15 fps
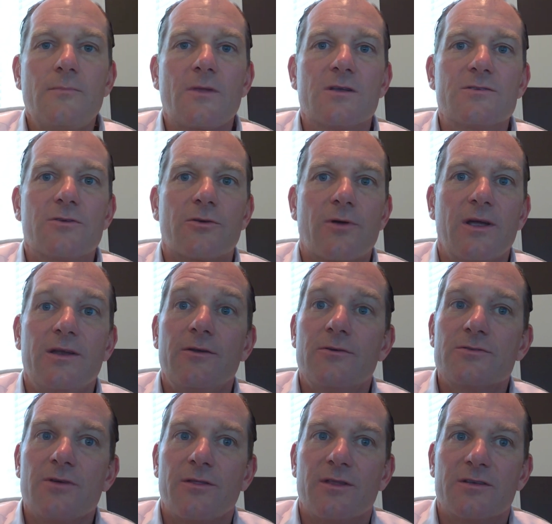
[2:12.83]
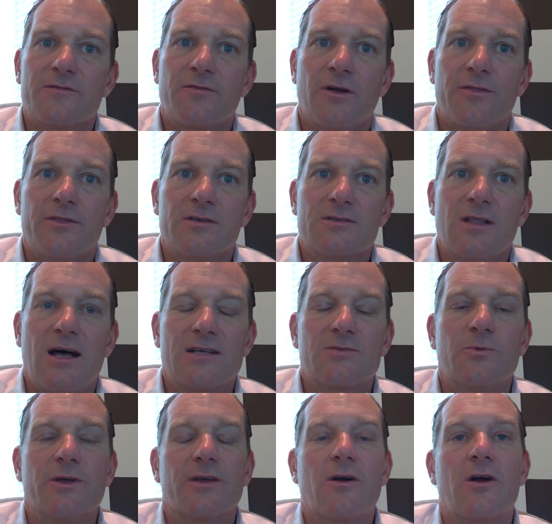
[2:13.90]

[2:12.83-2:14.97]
So great news on this front this last week.